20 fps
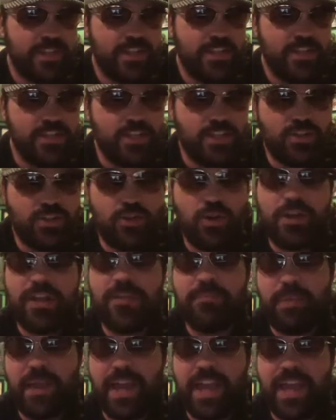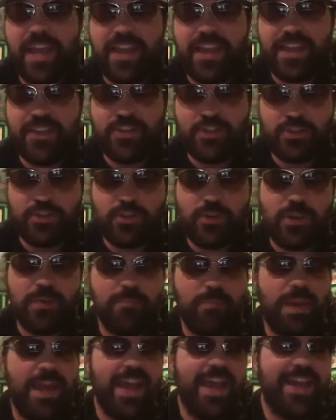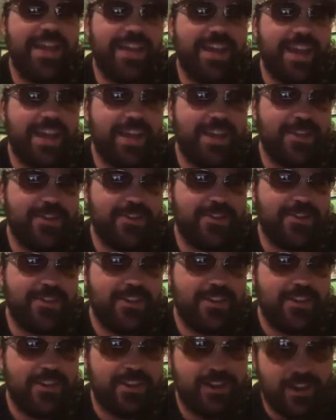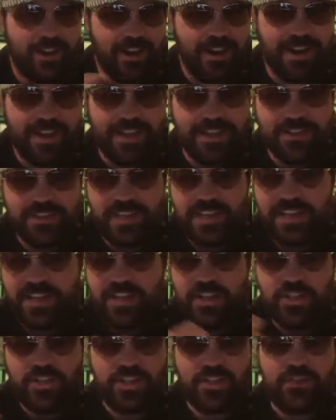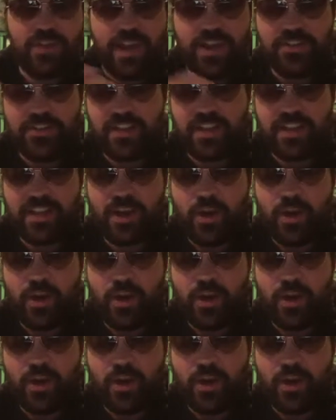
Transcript: she's cooking pancakes, and she's fascinated.